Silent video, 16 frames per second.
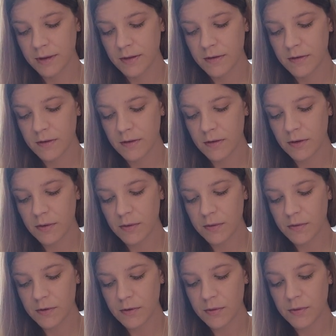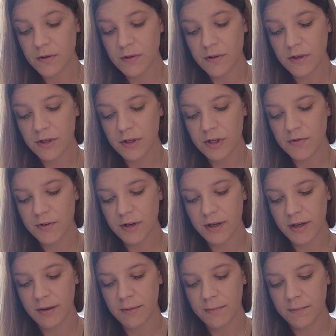to those who search for
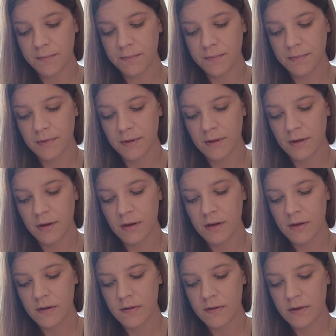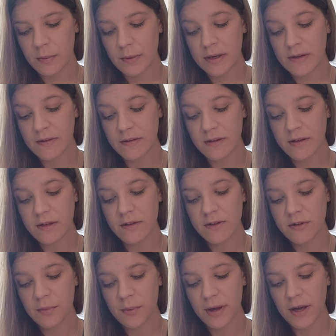him. So it is good
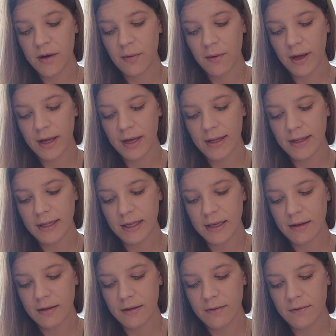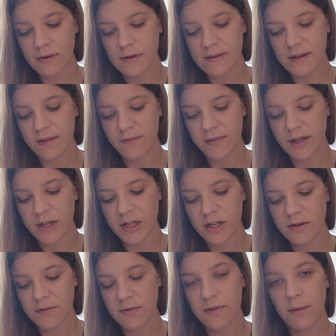to wait quietly for
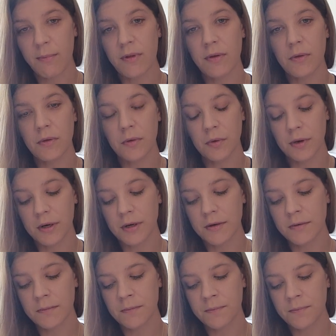salvation from the Lord.